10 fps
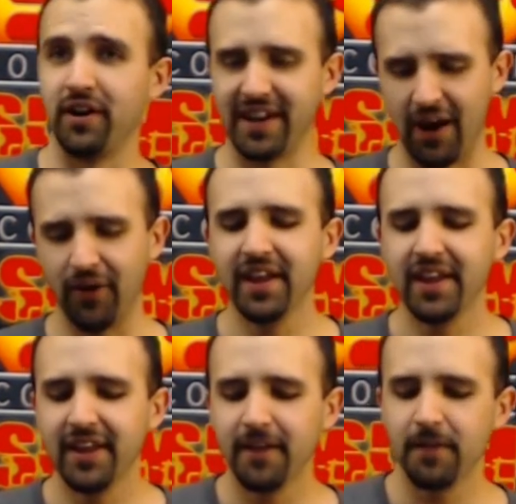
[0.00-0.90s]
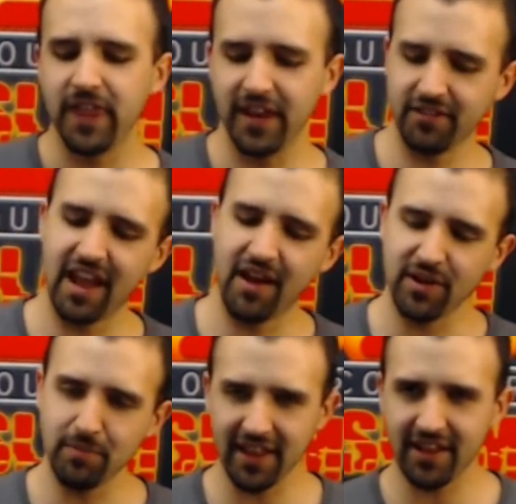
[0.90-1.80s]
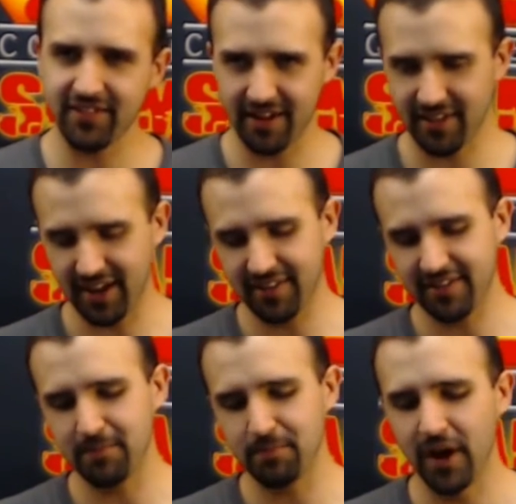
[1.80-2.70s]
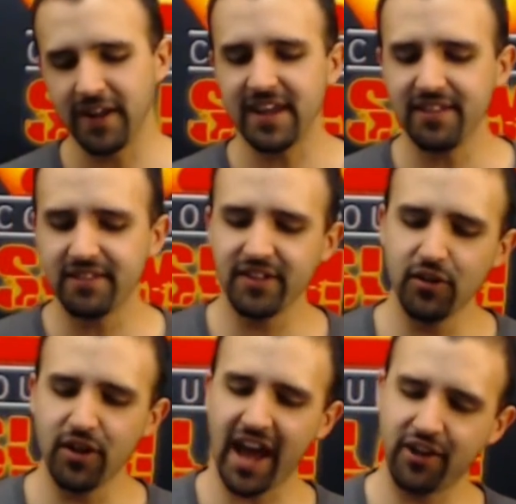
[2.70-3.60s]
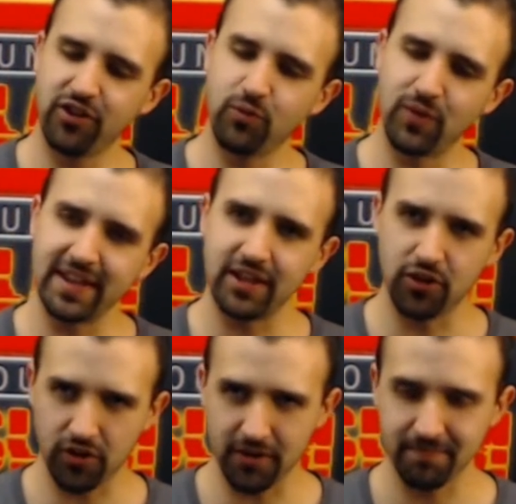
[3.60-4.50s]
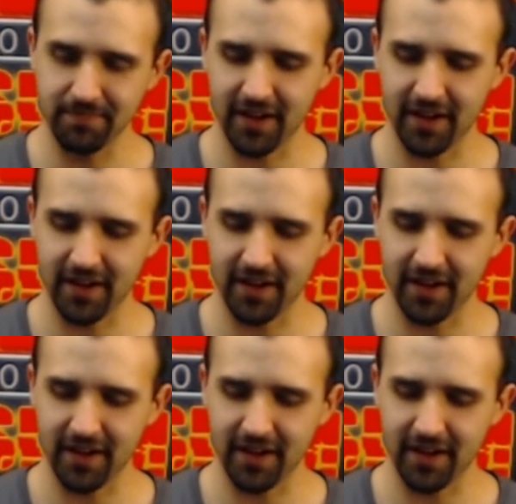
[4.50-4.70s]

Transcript: Now, he doesn't have any melee attacks, like I said, but he's still actually really good.